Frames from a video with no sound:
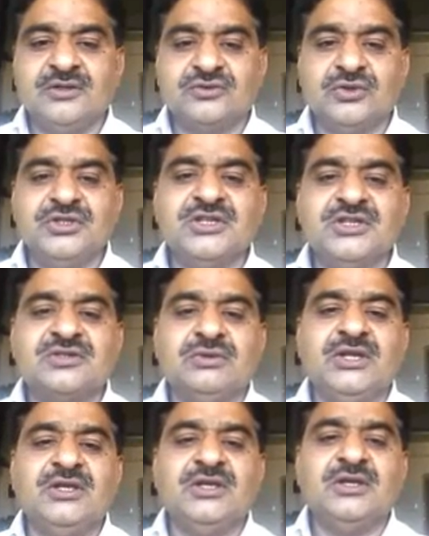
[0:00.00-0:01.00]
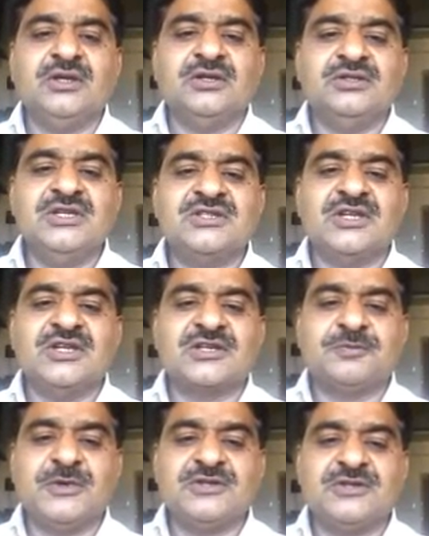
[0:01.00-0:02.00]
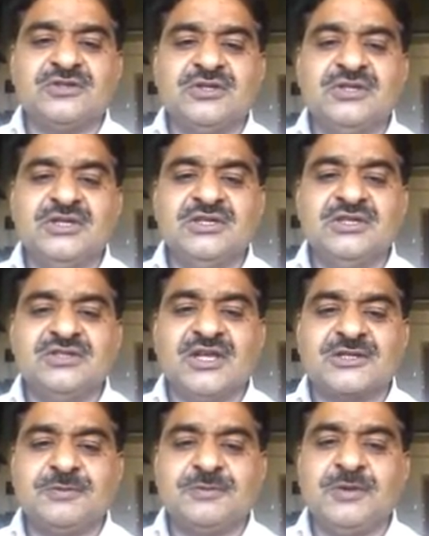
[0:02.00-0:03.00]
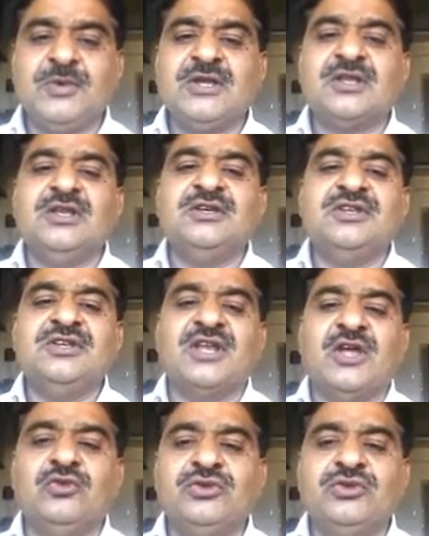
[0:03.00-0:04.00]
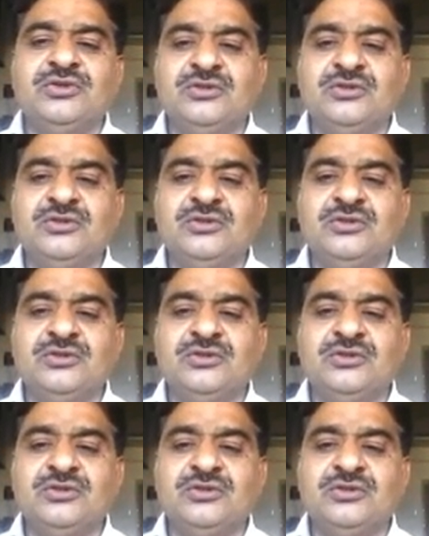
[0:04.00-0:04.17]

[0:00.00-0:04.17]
So in this way, this expression is experimentally derived